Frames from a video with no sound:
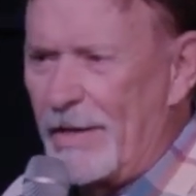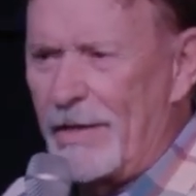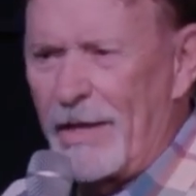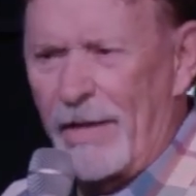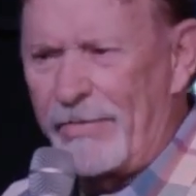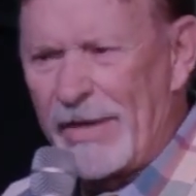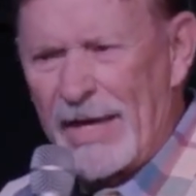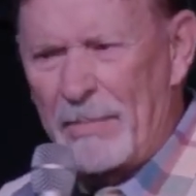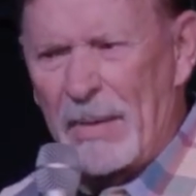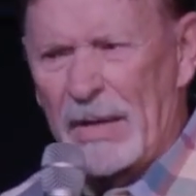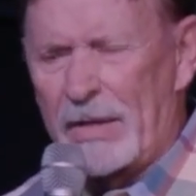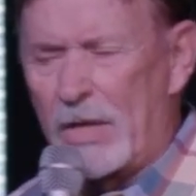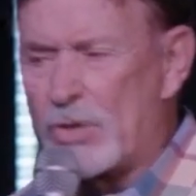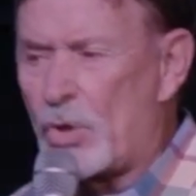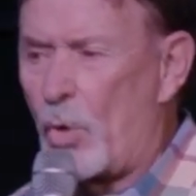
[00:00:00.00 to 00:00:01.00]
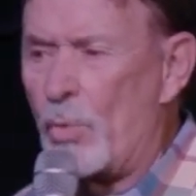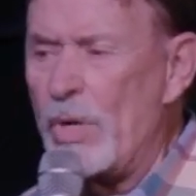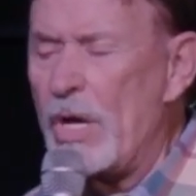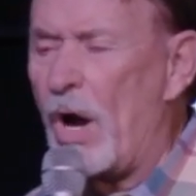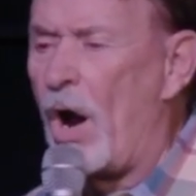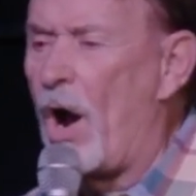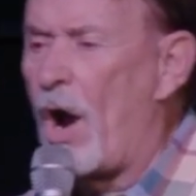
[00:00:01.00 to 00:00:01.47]
Now think about that. So
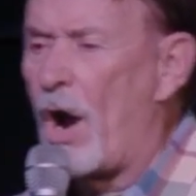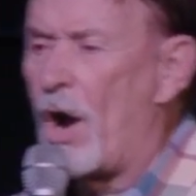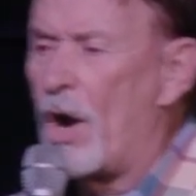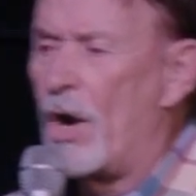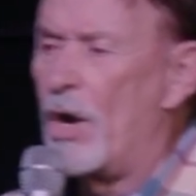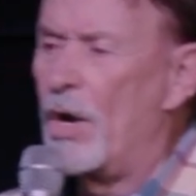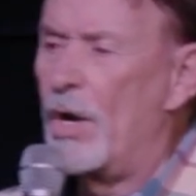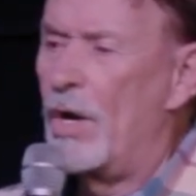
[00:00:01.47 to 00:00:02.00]
we are